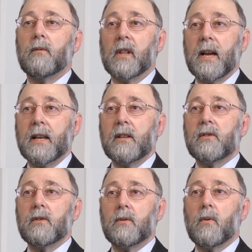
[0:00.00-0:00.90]
relating
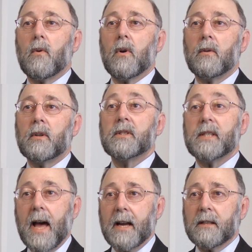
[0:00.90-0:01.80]
to oral
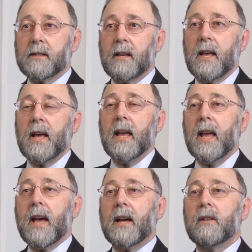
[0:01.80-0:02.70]
sex
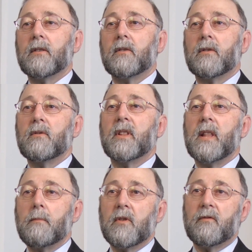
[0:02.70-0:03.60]
and to the
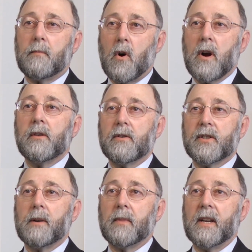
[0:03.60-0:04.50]
number of partners
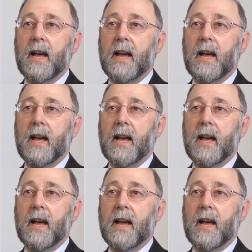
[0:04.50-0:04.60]
someone